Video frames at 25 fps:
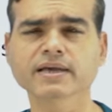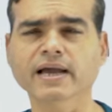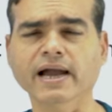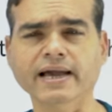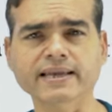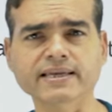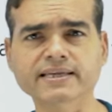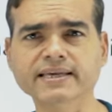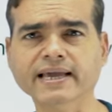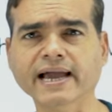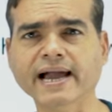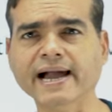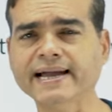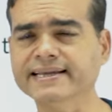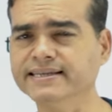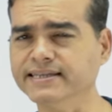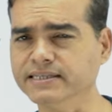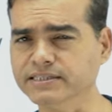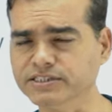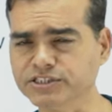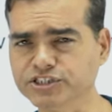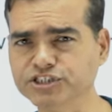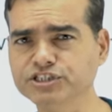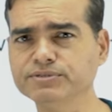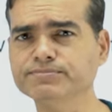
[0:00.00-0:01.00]
and CAT
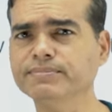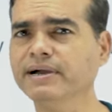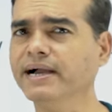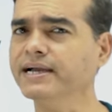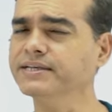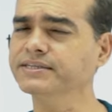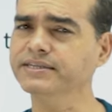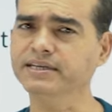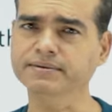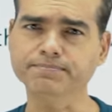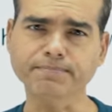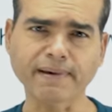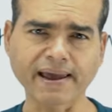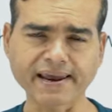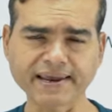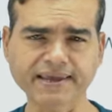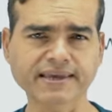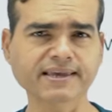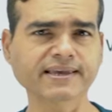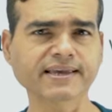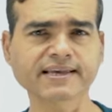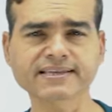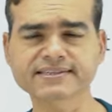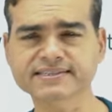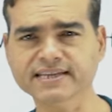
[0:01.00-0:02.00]
and GMAT and
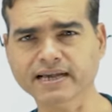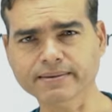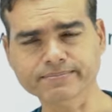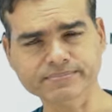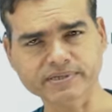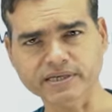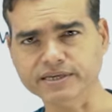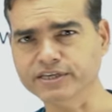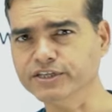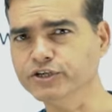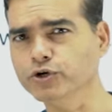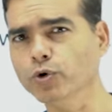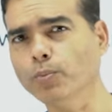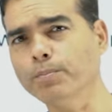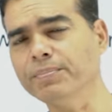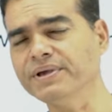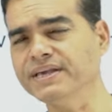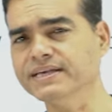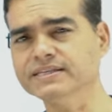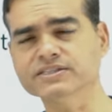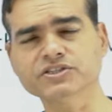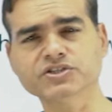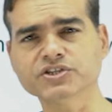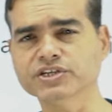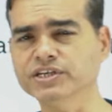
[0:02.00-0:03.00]
banking exams and
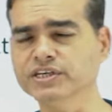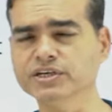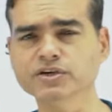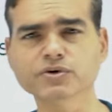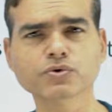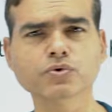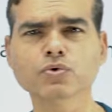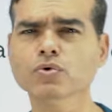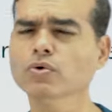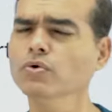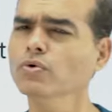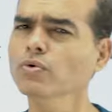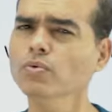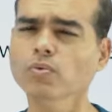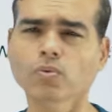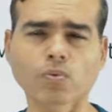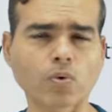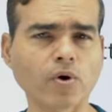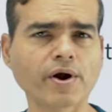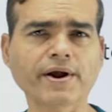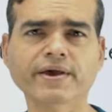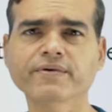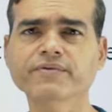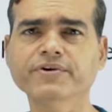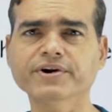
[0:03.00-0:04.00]
UPSC,
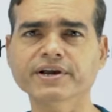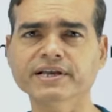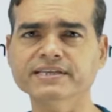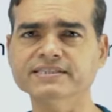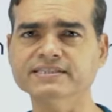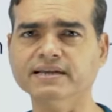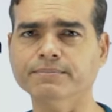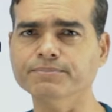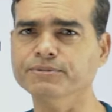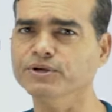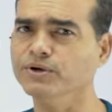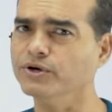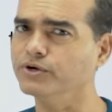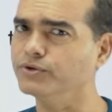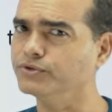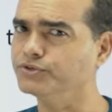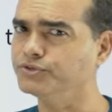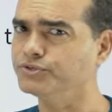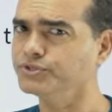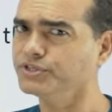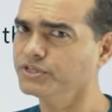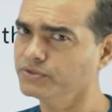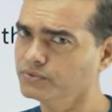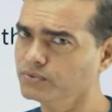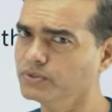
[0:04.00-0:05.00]
whatever exam you are
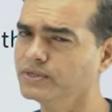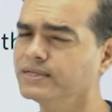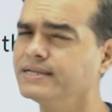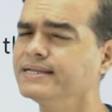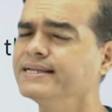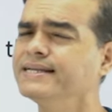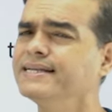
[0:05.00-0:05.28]
going to give.